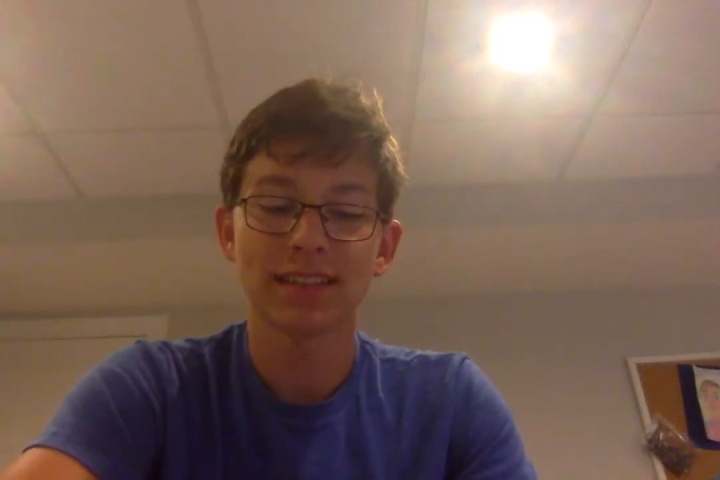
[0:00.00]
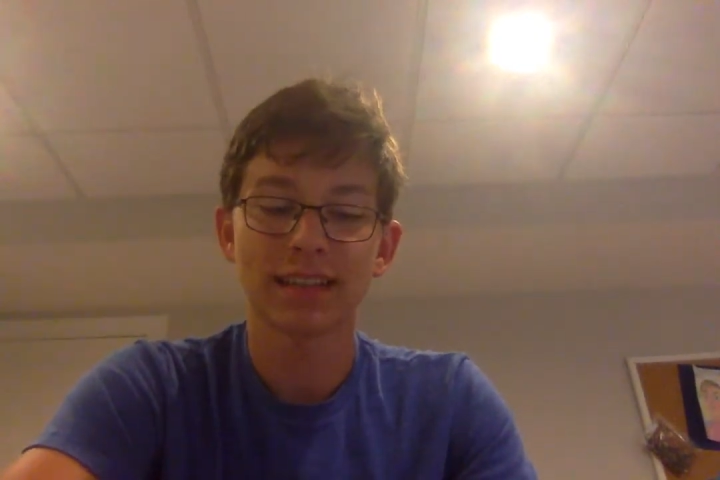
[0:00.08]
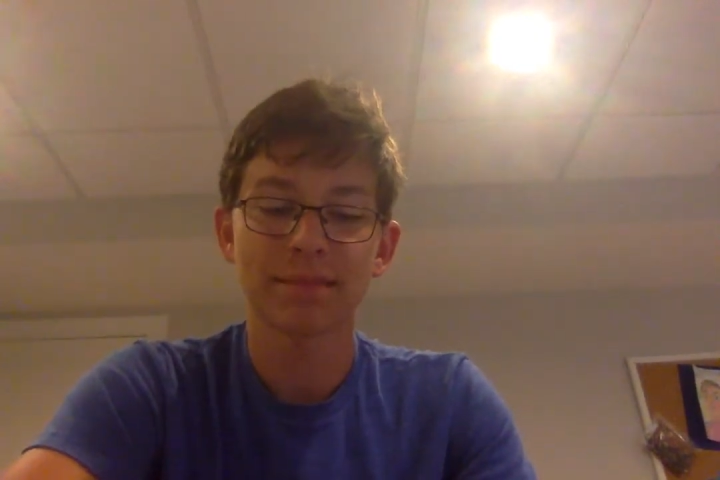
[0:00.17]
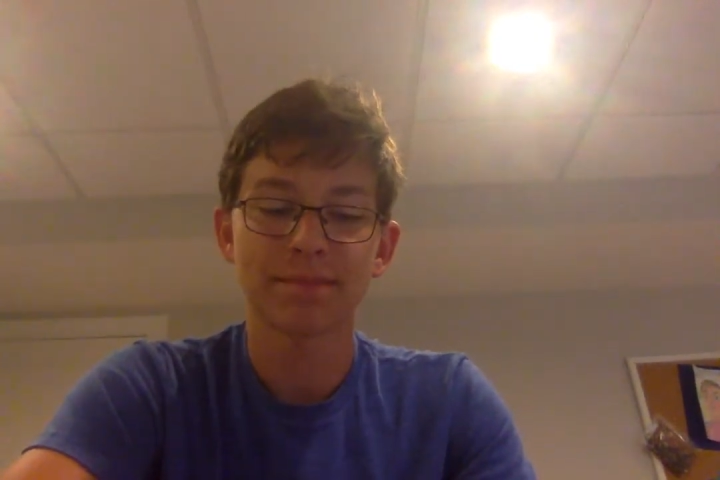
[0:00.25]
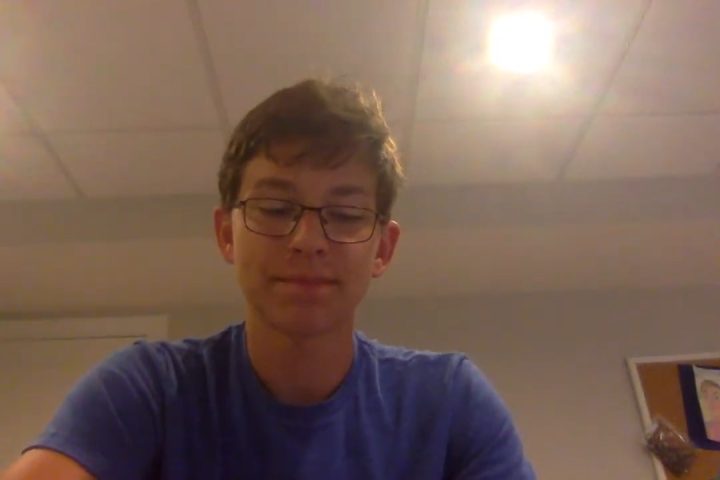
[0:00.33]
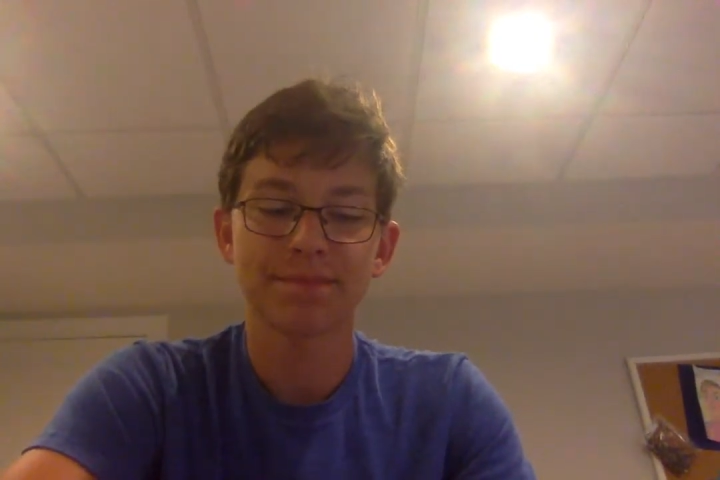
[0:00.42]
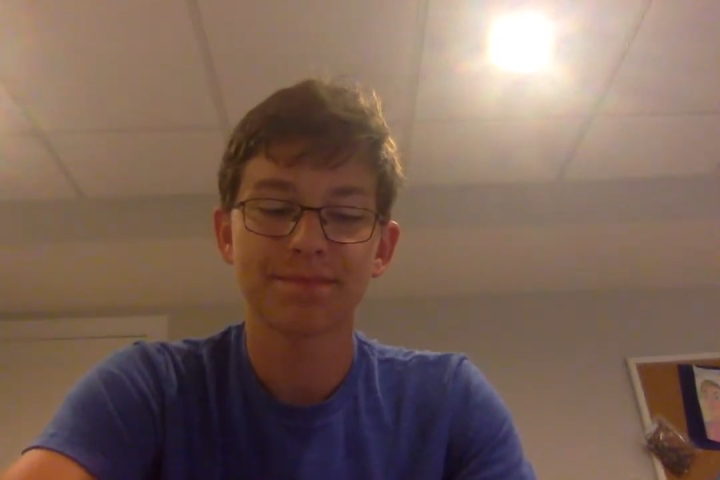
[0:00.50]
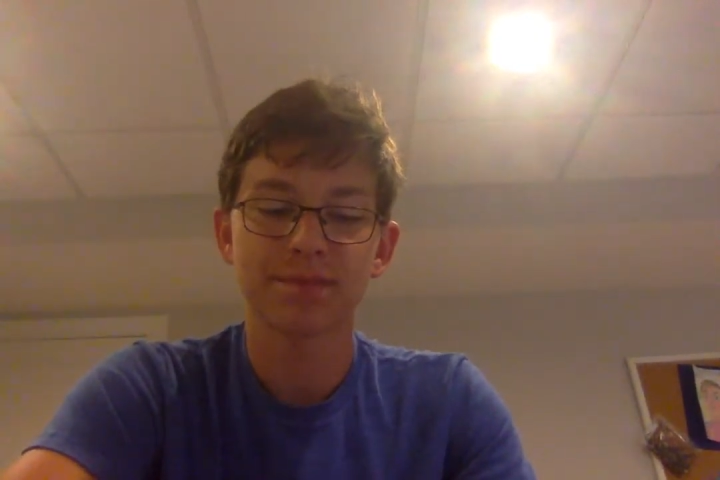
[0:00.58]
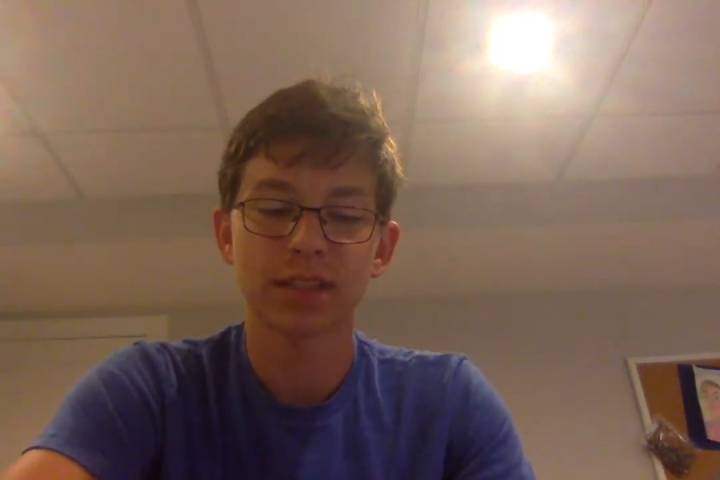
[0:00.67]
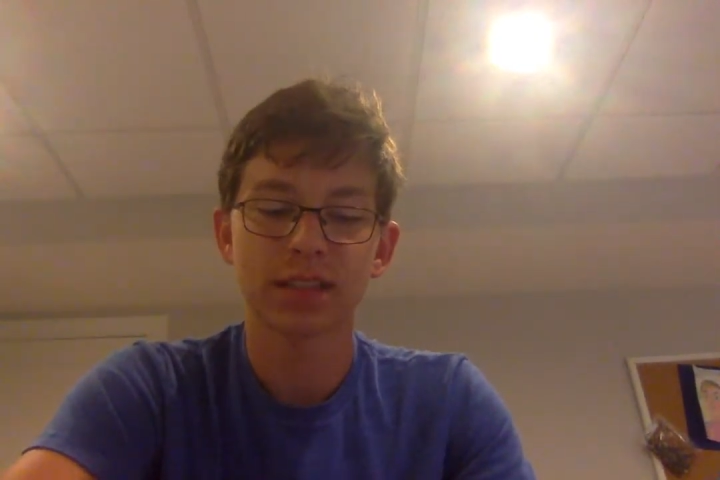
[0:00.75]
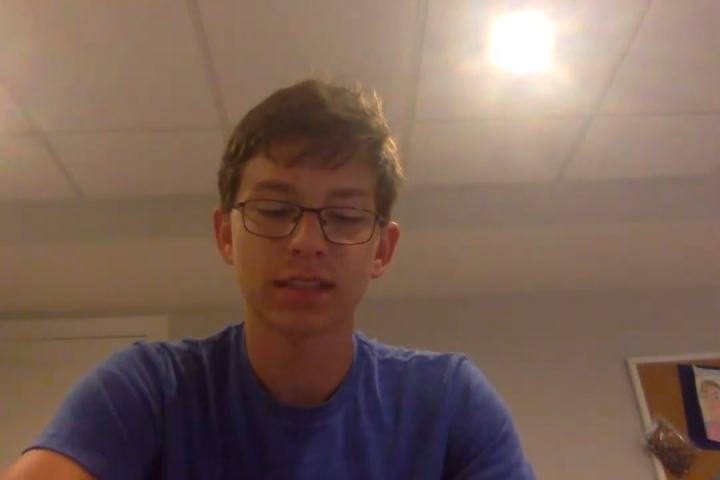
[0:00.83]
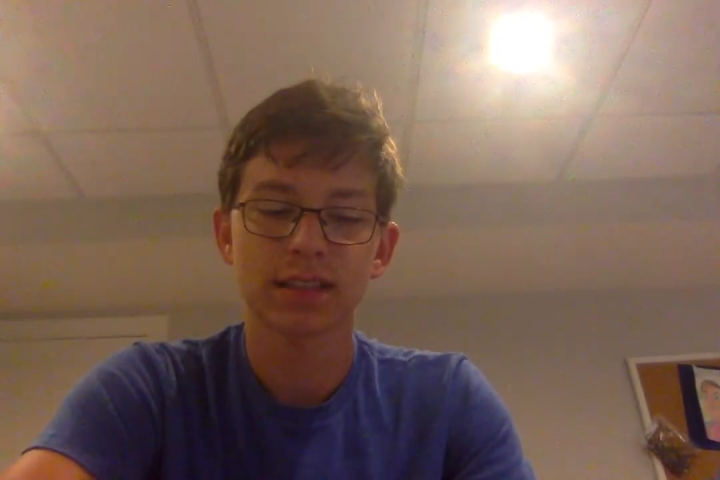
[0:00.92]
time.
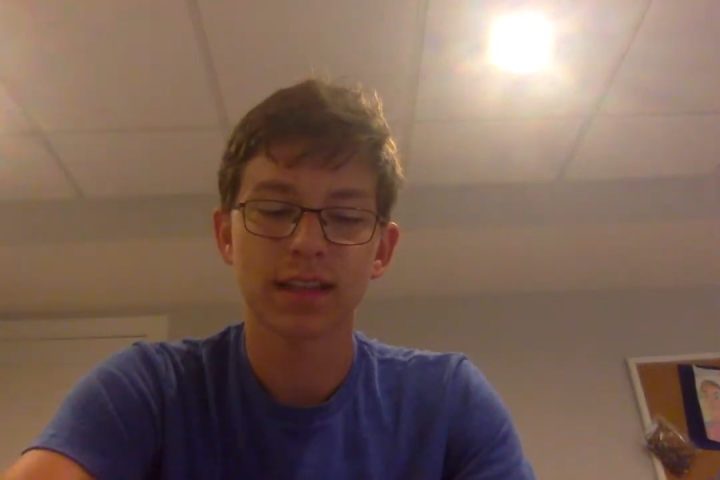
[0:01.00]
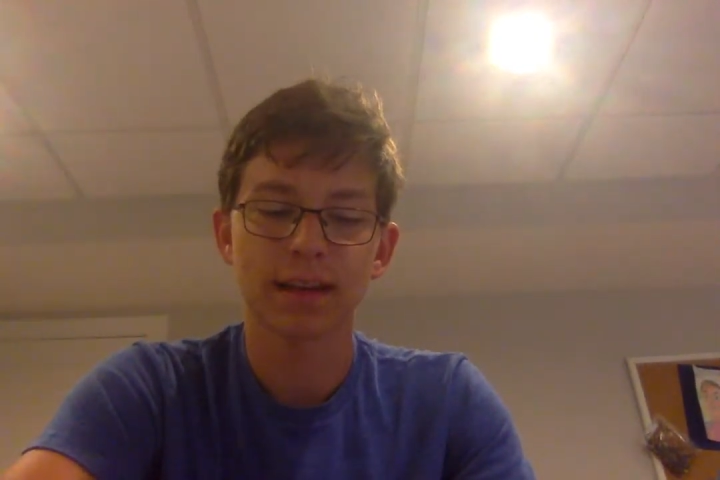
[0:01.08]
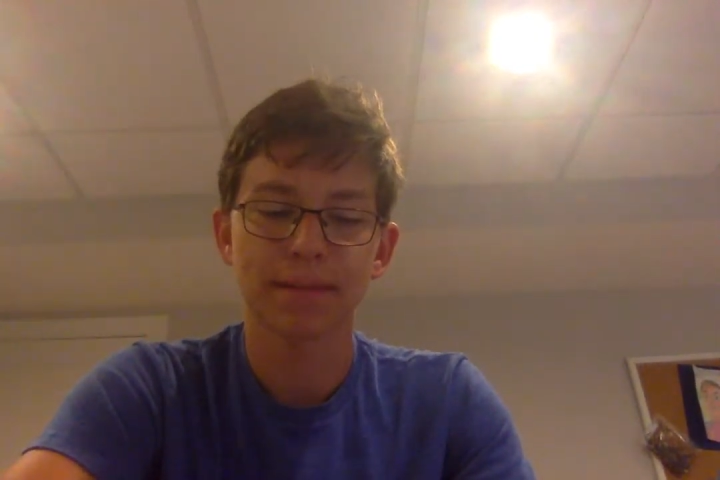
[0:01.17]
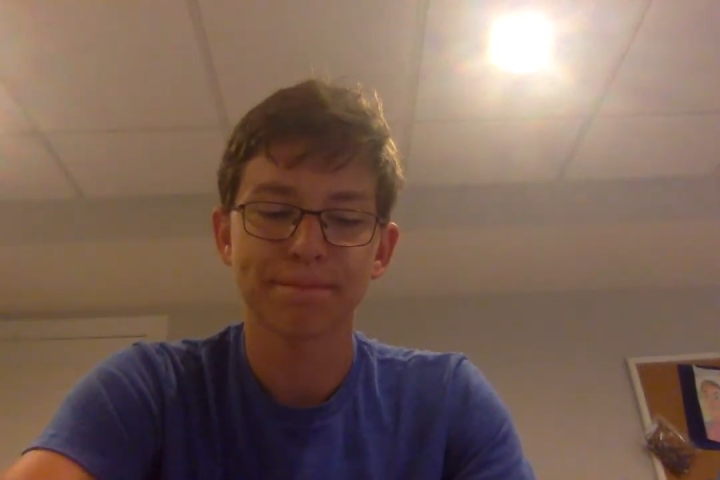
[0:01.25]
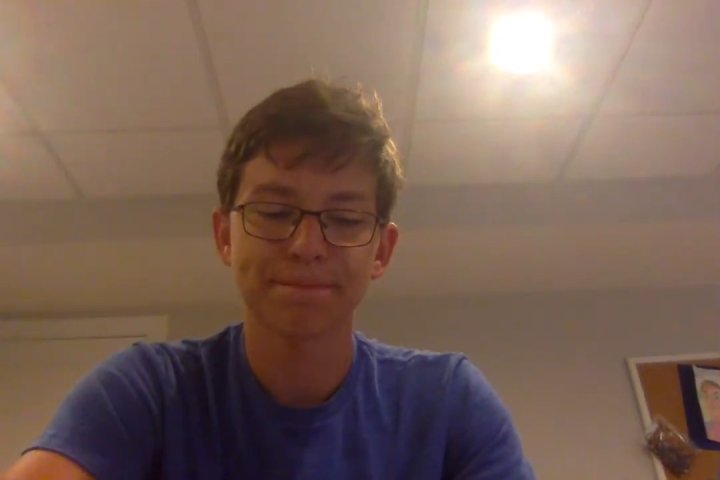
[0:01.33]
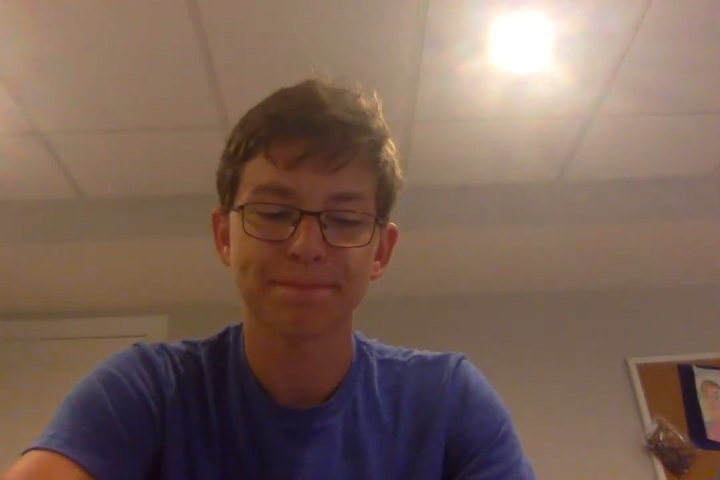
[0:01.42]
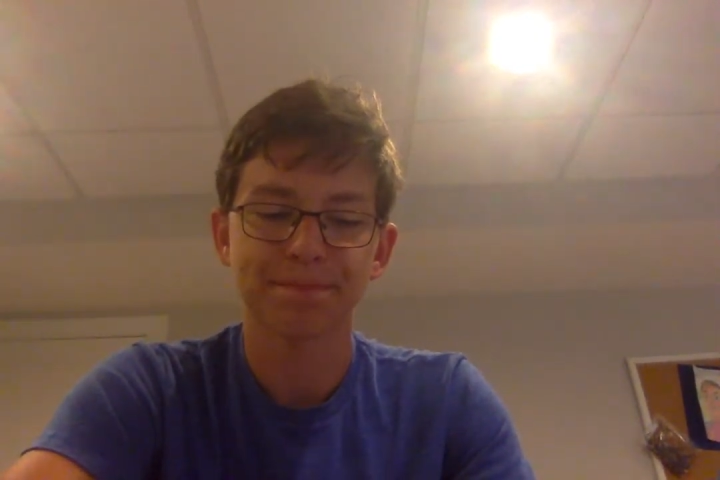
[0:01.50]
Just um